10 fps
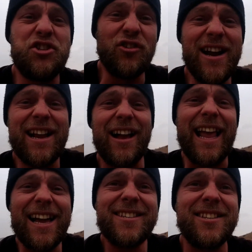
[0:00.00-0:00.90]
a drink,
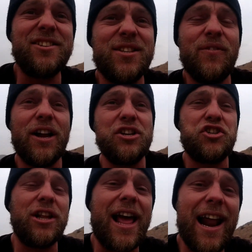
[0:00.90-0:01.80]
I guess, and just fucking
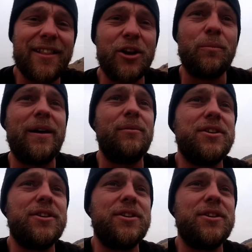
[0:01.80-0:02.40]
chill out a little bit,